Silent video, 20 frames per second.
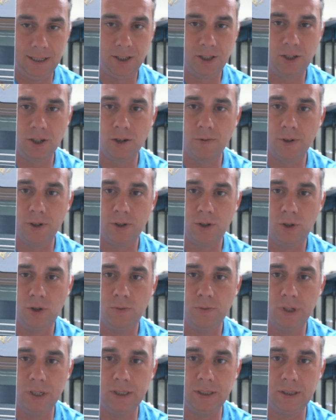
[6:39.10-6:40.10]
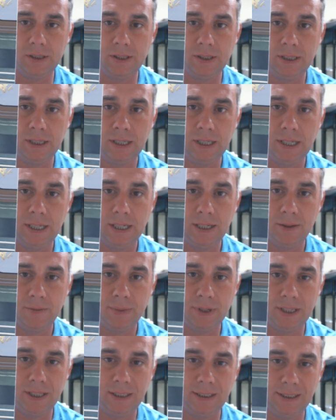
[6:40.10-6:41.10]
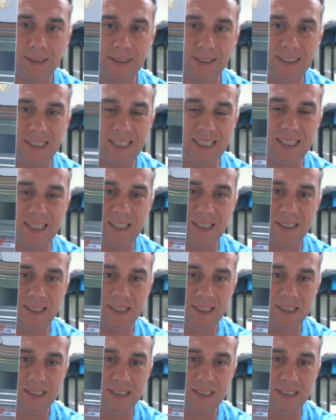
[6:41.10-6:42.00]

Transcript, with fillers: This took about two months, but, uh,